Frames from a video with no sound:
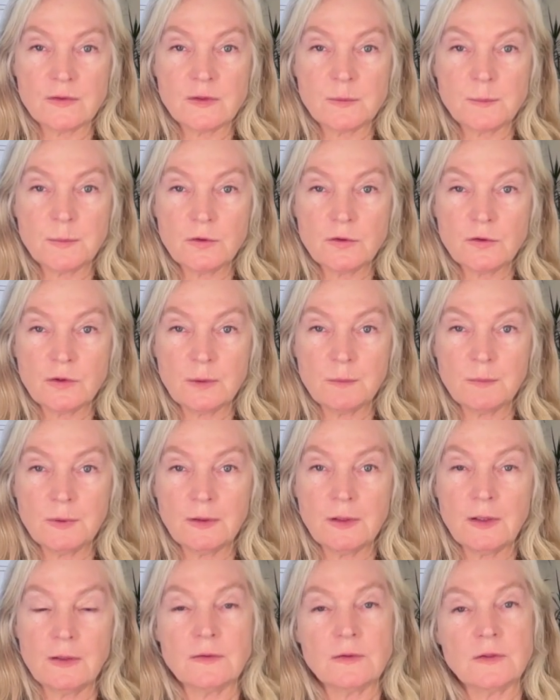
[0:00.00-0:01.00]
especially
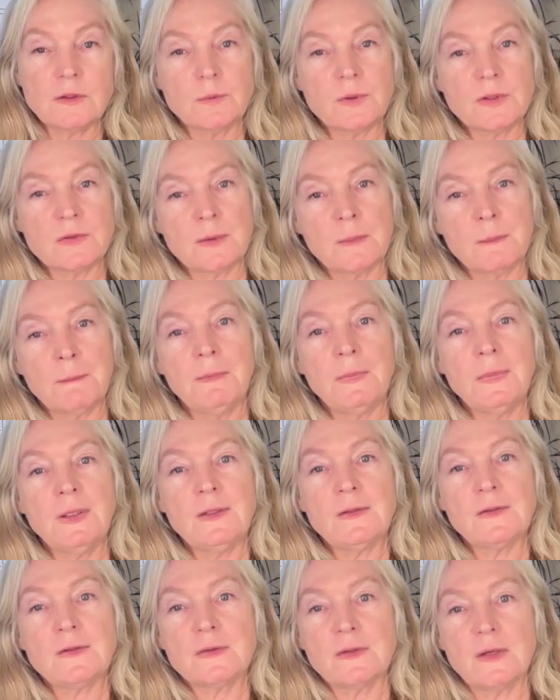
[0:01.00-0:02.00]
because there was a
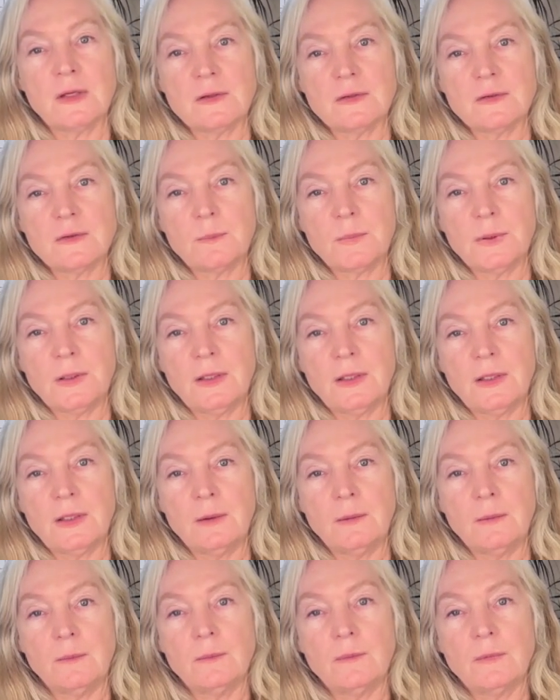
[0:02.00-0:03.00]
me sense
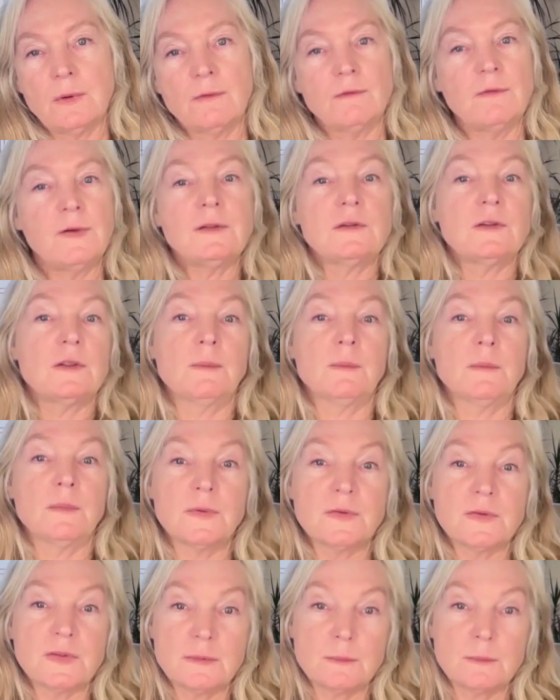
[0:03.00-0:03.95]
being a victim,